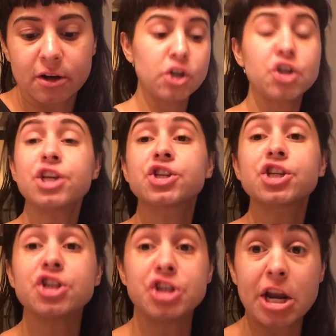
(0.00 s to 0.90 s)
She's
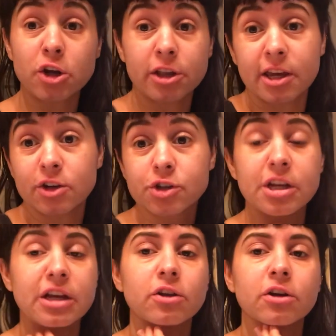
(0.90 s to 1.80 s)
just genuinely
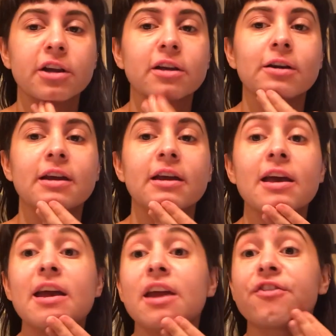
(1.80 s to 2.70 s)
interested in learning clarinet.
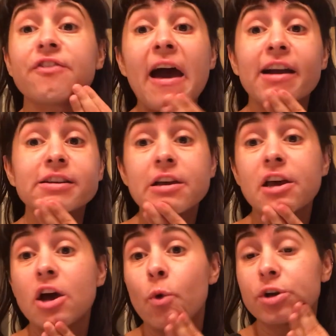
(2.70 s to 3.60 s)
In fact,
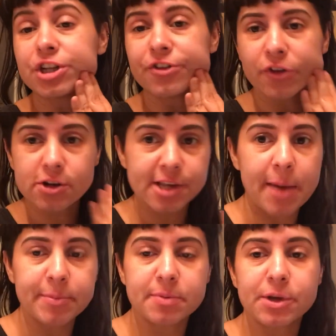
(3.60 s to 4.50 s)
when she first
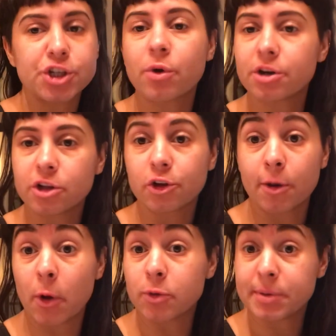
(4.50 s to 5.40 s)
came to me, she wanted to
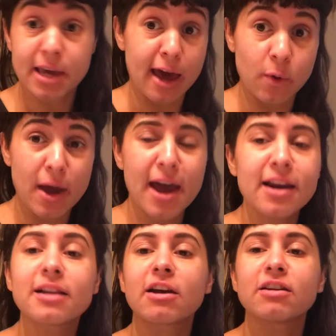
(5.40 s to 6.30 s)
learn both piano
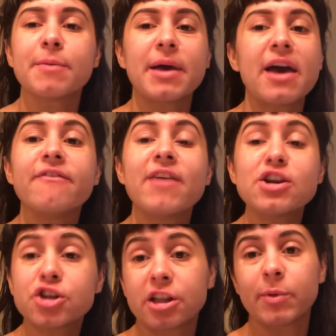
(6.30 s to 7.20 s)
and clarinet, but
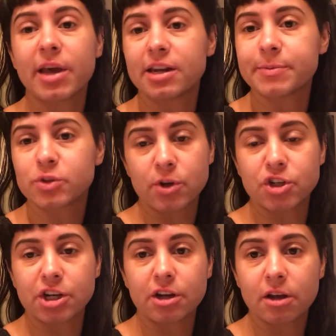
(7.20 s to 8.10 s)
eventually we ended up
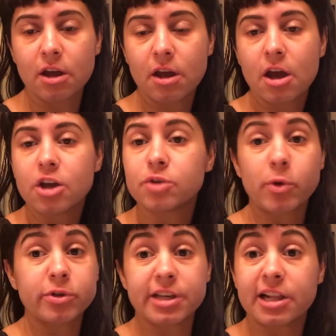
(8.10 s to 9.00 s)
switching to
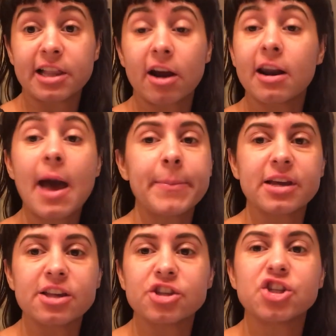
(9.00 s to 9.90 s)
mostly clarinet
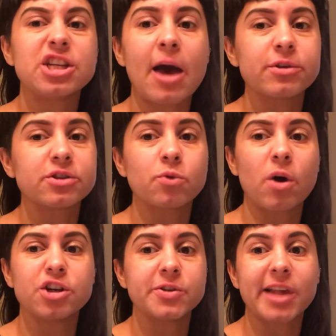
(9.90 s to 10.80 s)
because that was the
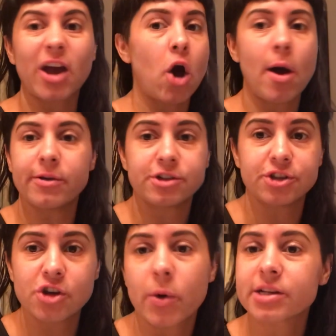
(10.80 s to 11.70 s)
one she was like, oh, I was
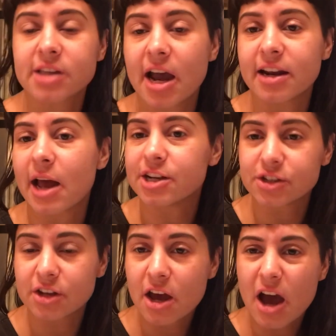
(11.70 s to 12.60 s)
just so excited. I
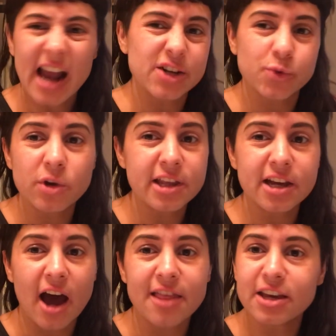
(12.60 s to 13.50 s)
just really
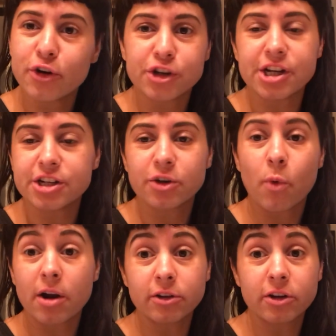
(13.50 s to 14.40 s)
got the energy to
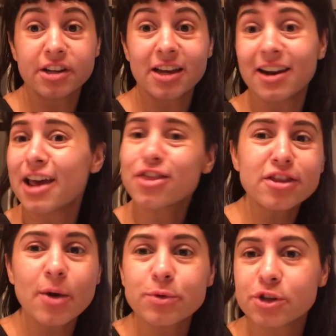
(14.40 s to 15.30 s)
want to learn again. And I thought
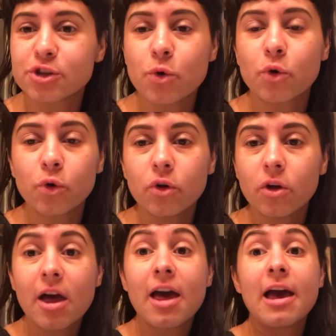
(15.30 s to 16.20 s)
that was so
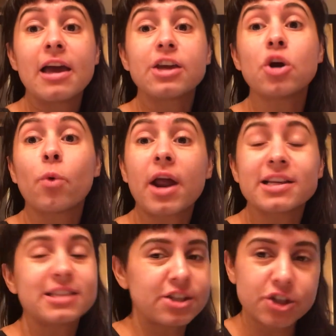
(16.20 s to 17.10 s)
cool. You know, when I
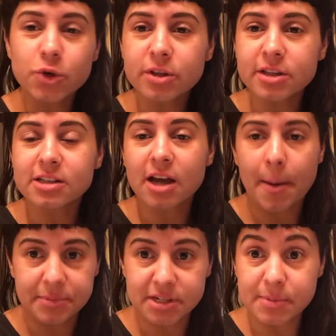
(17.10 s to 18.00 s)
see students
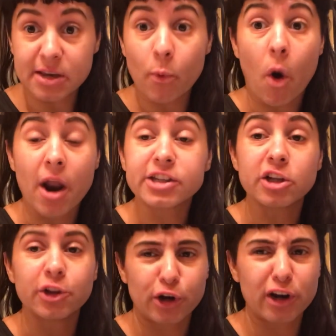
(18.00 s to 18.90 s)
come to me wanting to
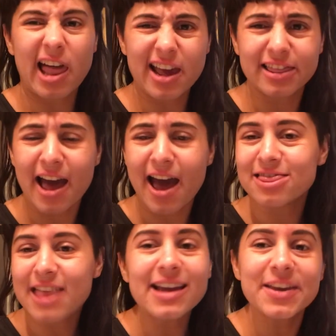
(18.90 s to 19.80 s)
learn like
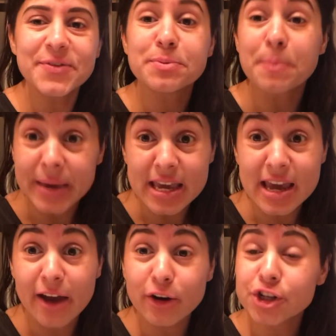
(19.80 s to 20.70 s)
that, that gives me
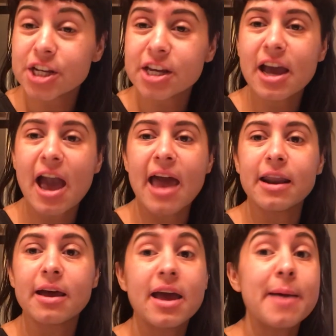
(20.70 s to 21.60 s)
energy
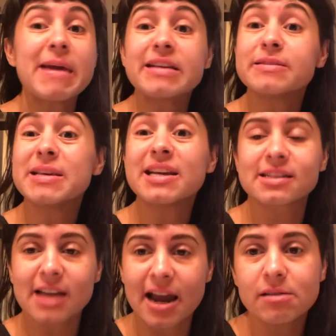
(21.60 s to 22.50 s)
and it makes me
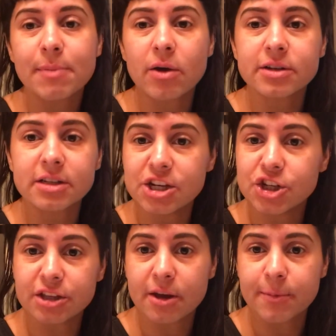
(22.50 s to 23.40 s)
excited about
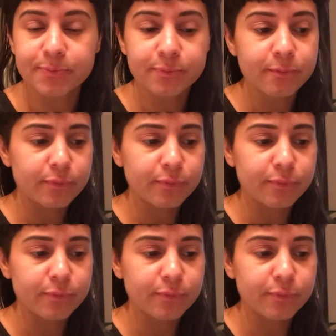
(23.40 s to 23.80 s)
teaching them.